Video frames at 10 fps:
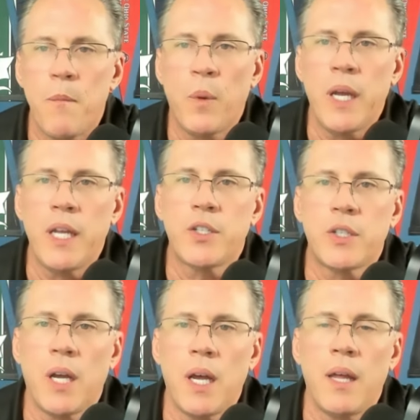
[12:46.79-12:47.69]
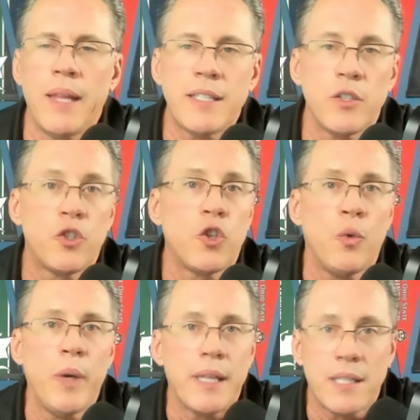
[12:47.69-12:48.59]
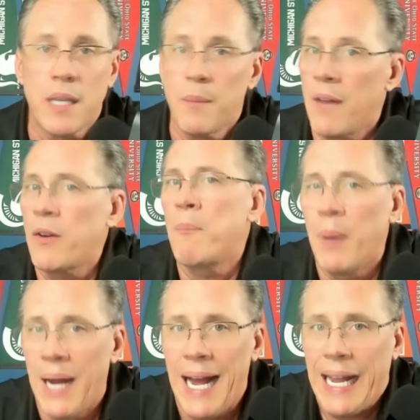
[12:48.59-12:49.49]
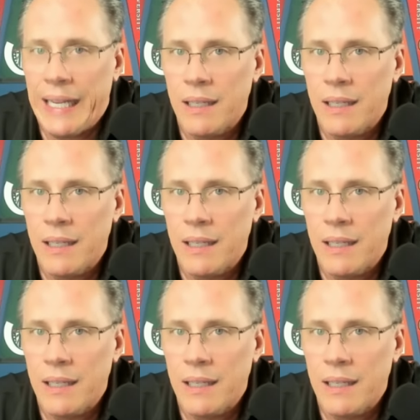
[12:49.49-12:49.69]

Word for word: which uh, that's in two weeks. That's coming off a bye.